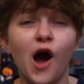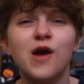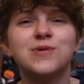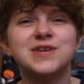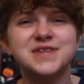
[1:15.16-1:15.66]

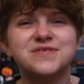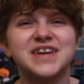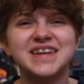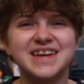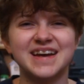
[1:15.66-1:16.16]
I was
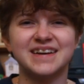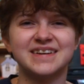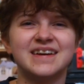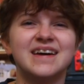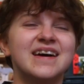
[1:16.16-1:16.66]

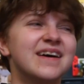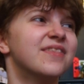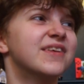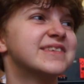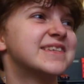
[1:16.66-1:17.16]
thinking
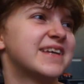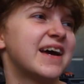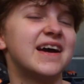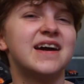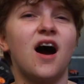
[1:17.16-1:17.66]
that
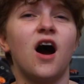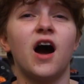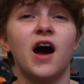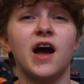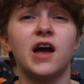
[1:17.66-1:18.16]
today
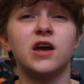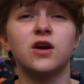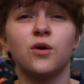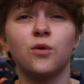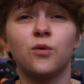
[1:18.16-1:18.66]

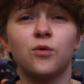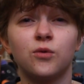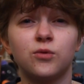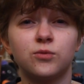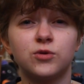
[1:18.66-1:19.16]
I
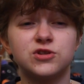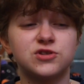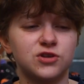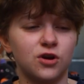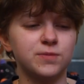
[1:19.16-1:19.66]
would
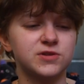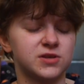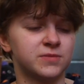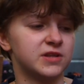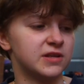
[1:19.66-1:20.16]
open
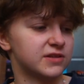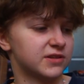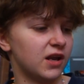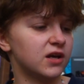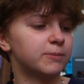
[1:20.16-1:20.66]
some of these.
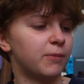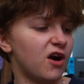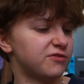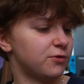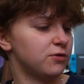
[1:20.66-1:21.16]
They're like
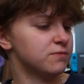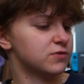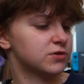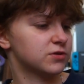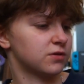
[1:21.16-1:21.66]
bath
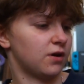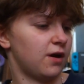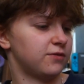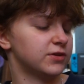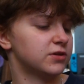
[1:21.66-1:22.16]
bombs.
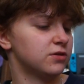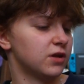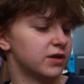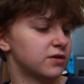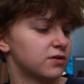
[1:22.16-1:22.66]
I think you
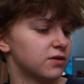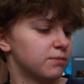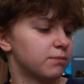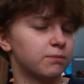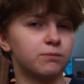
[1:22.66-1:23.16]
like
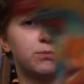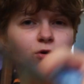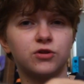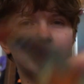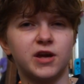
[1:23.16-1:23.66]

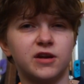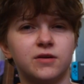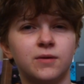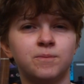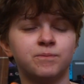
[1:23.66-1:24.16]
put them
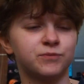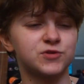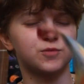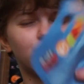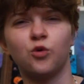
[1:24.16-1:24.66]
in
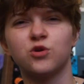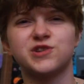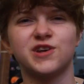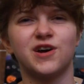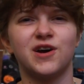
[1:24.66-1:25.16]
some
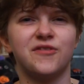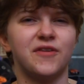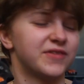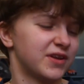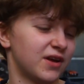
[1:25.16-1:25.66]
water and
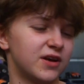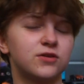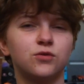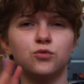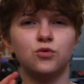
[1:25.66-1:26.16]
then they
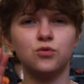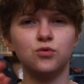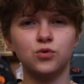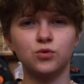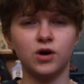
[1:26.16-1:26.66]
like
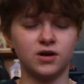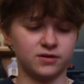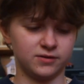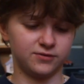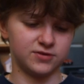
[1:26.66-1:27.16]
ooh
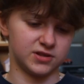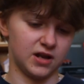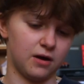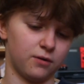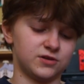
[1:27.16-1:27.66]
they fizzle
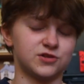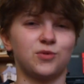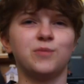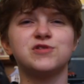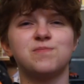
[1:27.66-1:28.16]
out. So
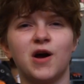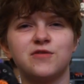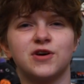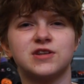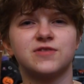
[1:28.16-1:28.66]
when was my
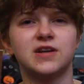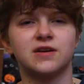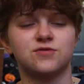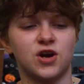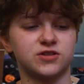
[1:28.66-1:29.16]
first feeling
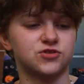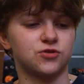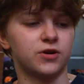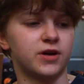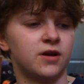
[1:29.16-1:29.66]
of trans
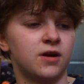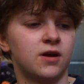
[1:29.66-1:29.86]
joy?